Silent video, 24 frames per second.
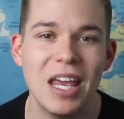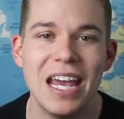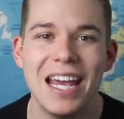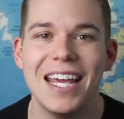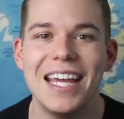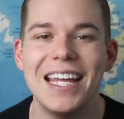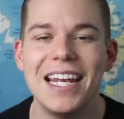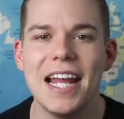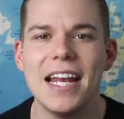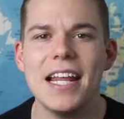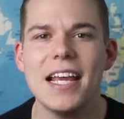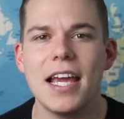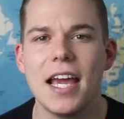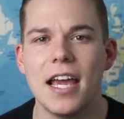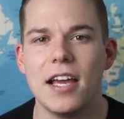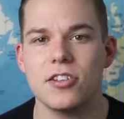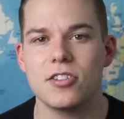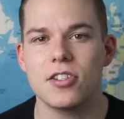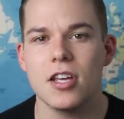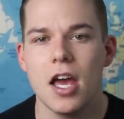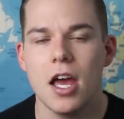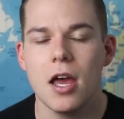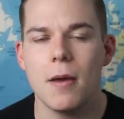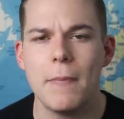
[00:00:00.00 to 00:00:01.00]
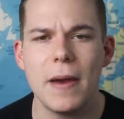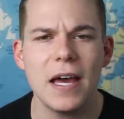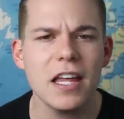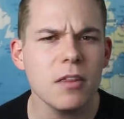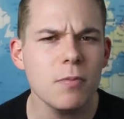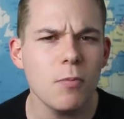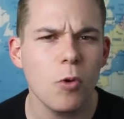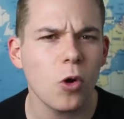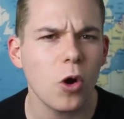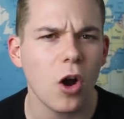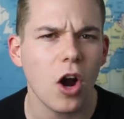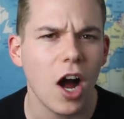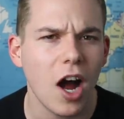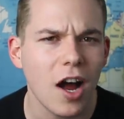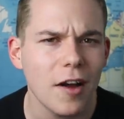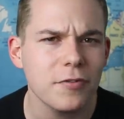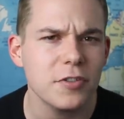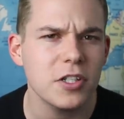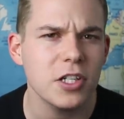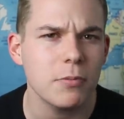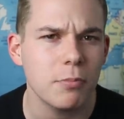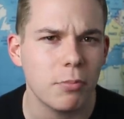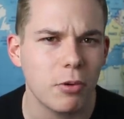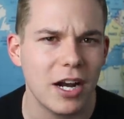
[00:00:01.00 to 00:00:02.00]
In any case, Beth Moore
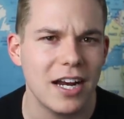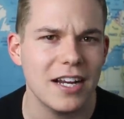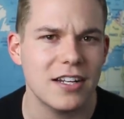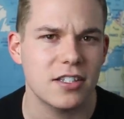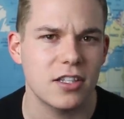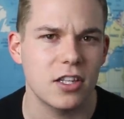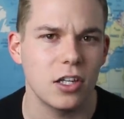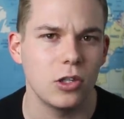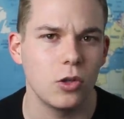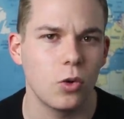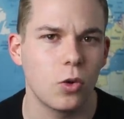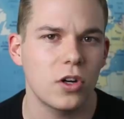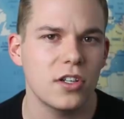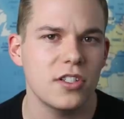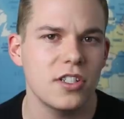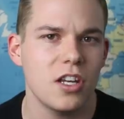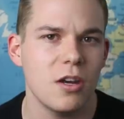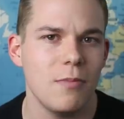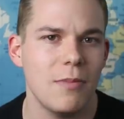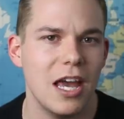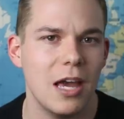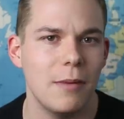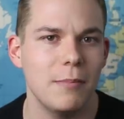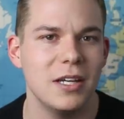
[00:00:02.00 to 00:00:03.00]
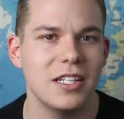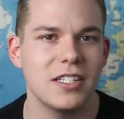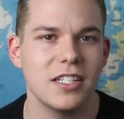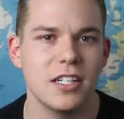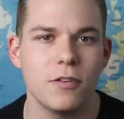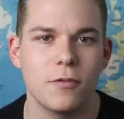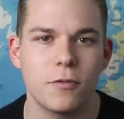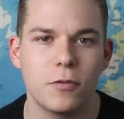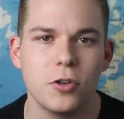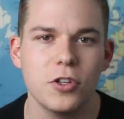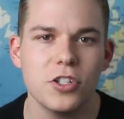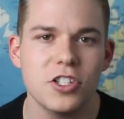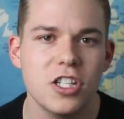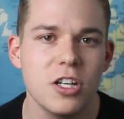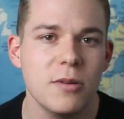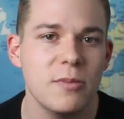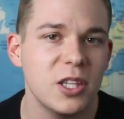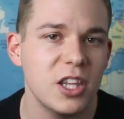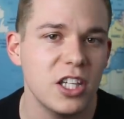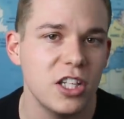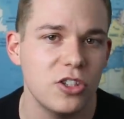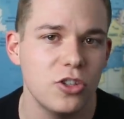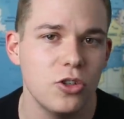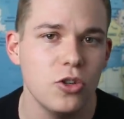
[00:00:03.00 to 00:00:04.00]
often breaks the Lord's commandment in 1
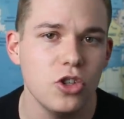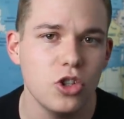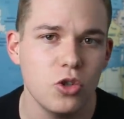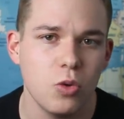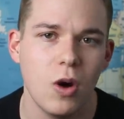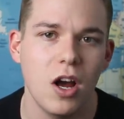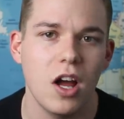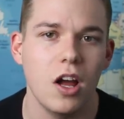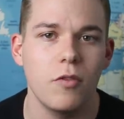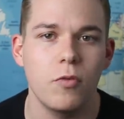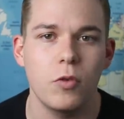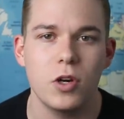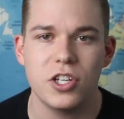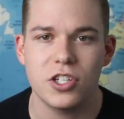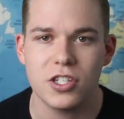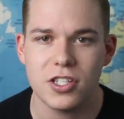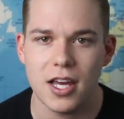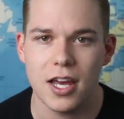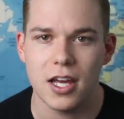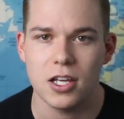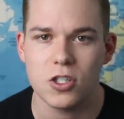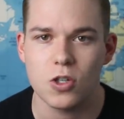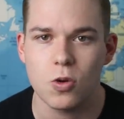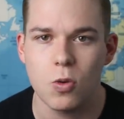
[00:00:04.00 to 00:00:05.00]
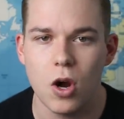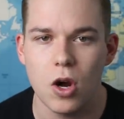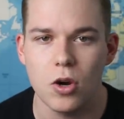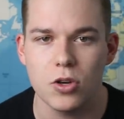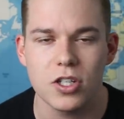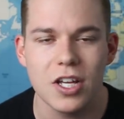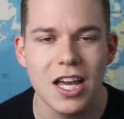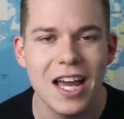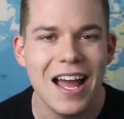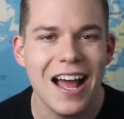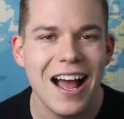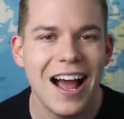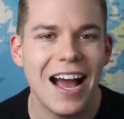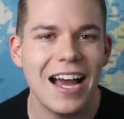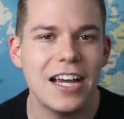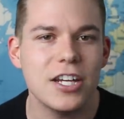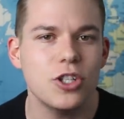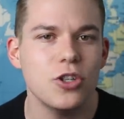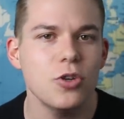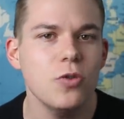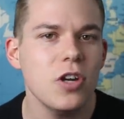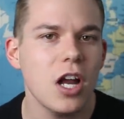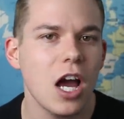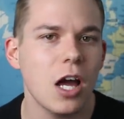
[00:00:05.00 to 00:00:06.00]
Timothy 2.12, which says, quote, I
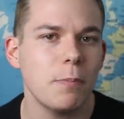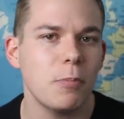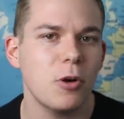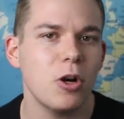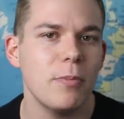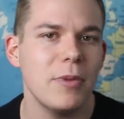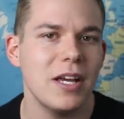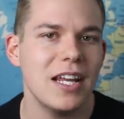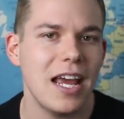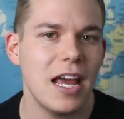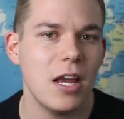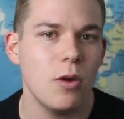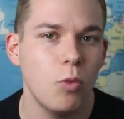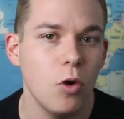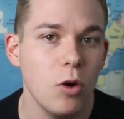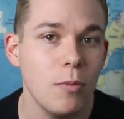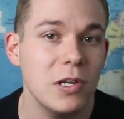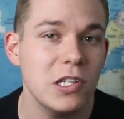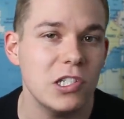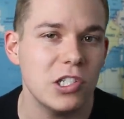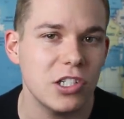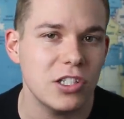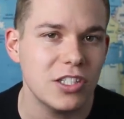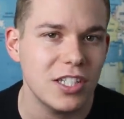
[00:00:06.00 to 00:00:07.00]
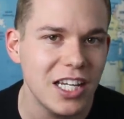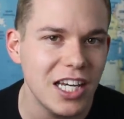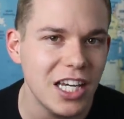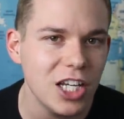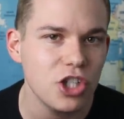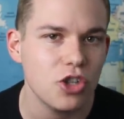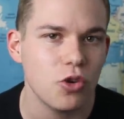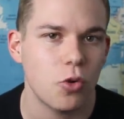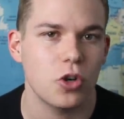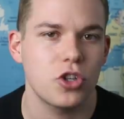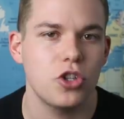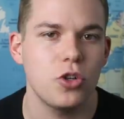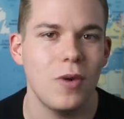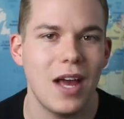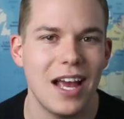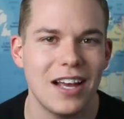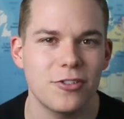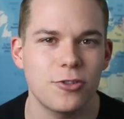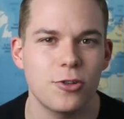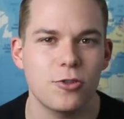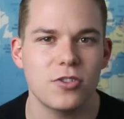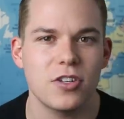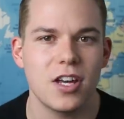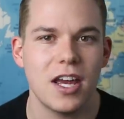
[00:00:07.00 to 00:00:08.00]
do not permit a woman to teach or to
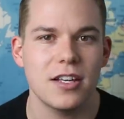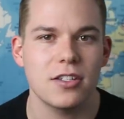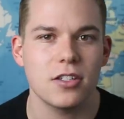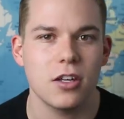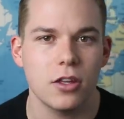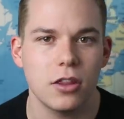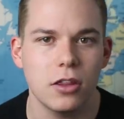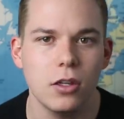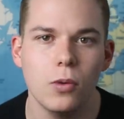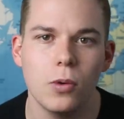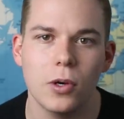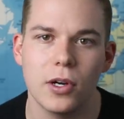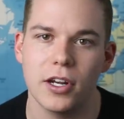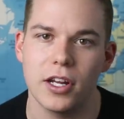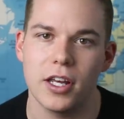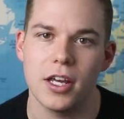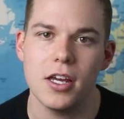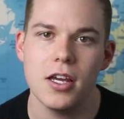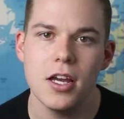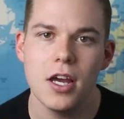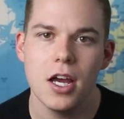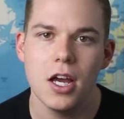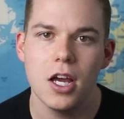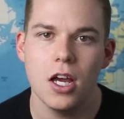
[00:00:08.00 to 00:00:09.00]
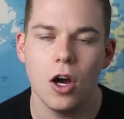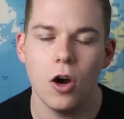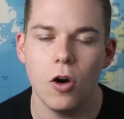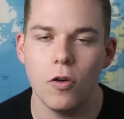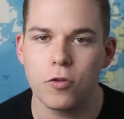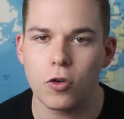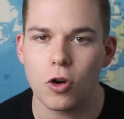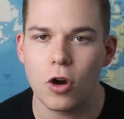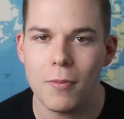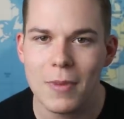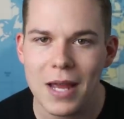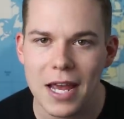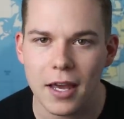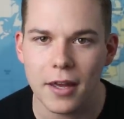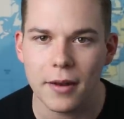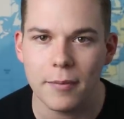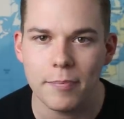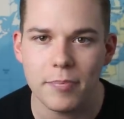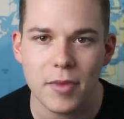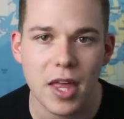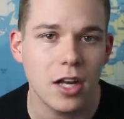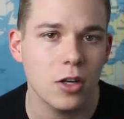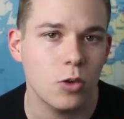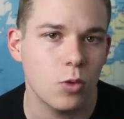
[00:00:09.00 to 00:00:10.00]
exercise authority over a man,
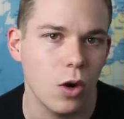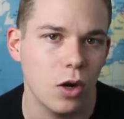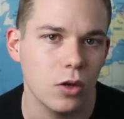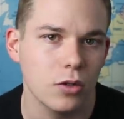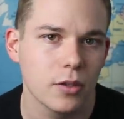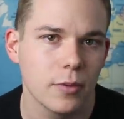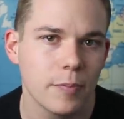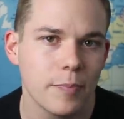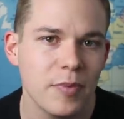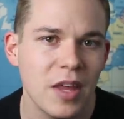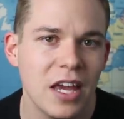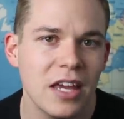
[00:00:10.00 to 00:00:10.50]
end quote.